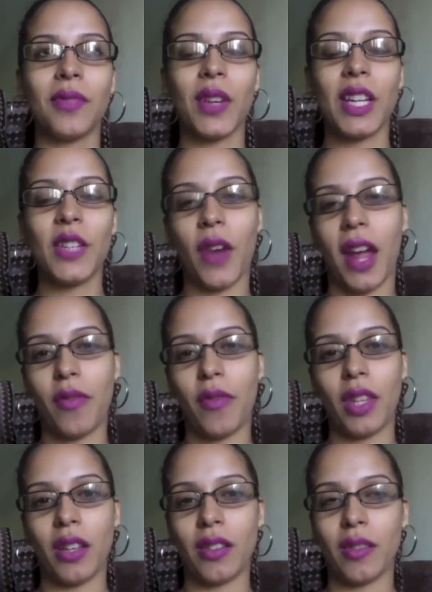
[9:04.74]
or at least for half the
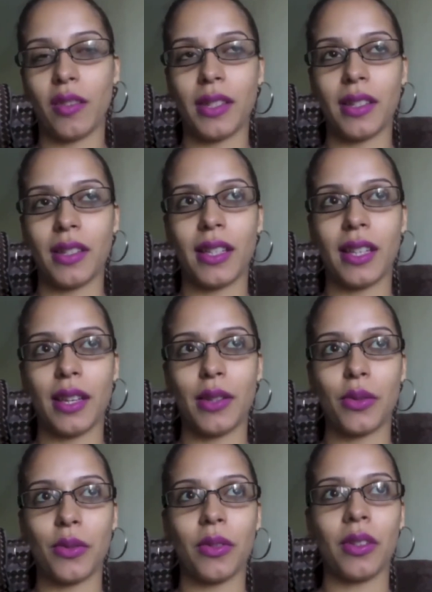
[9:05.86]
day until my son gets out of
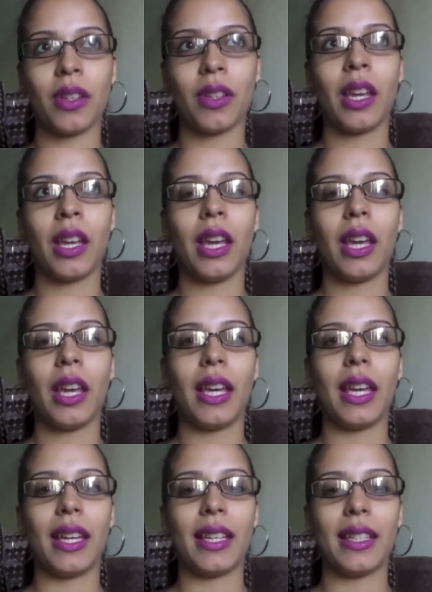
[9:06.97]
school.
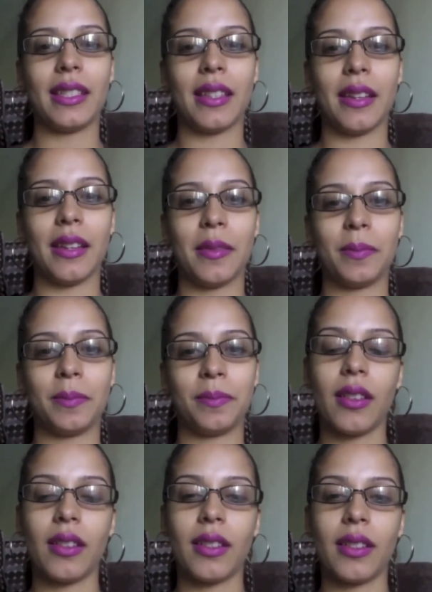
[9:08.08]
And
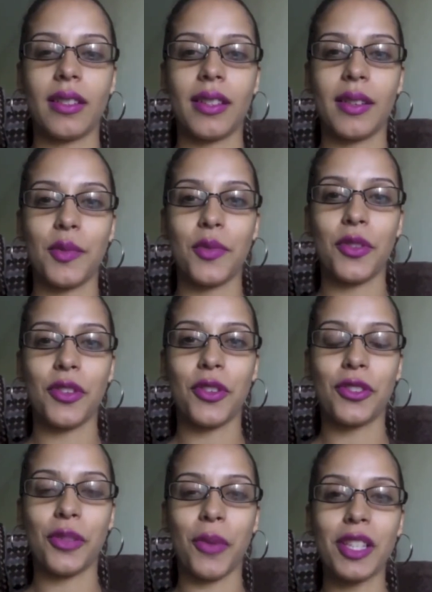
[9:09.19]
hope you
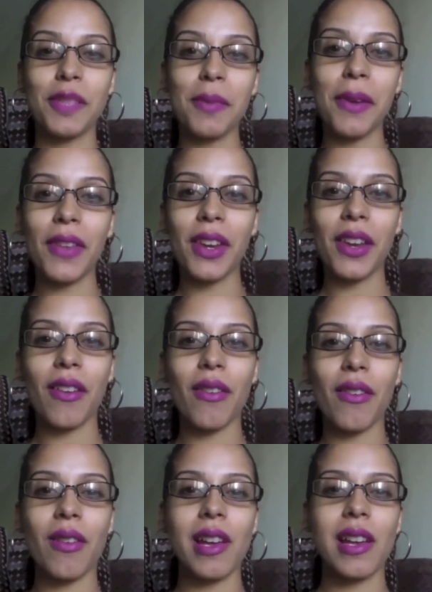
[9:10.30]
enjoyed watching my
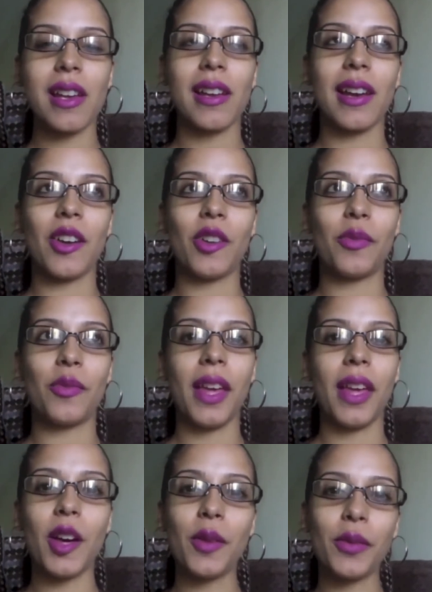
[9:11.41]
video. I hope it
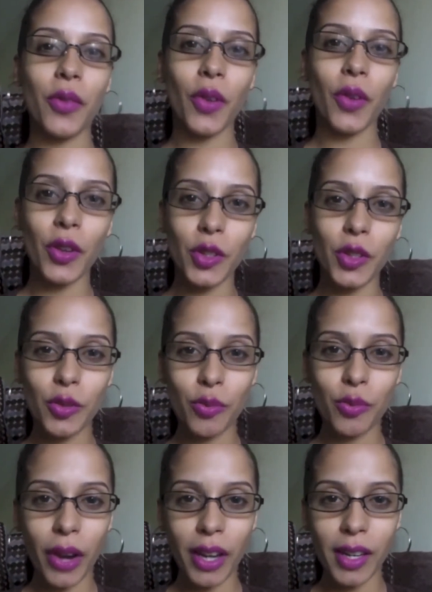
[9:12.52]
helped for all you
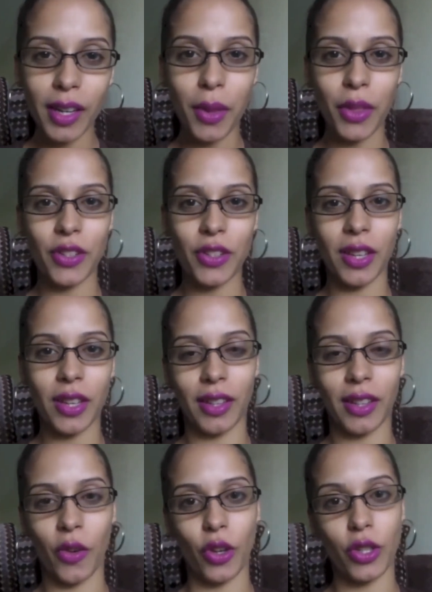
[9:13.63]
pregnant mothers out there,
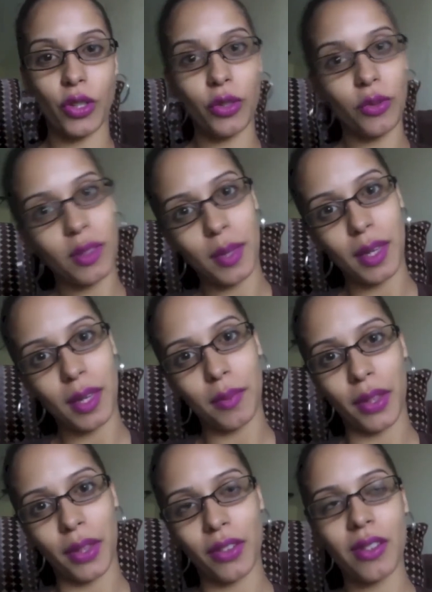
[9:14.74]
or soon to be
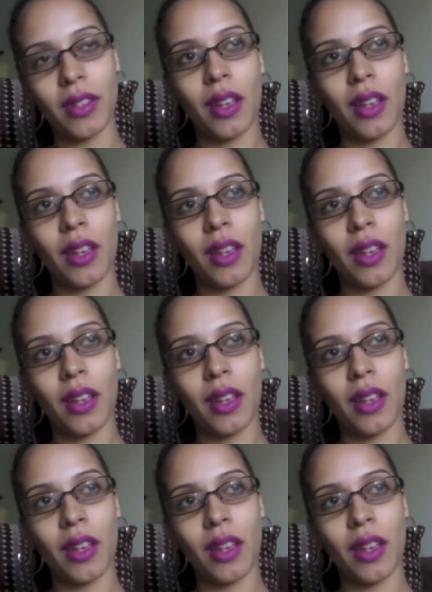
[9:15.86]
mothers,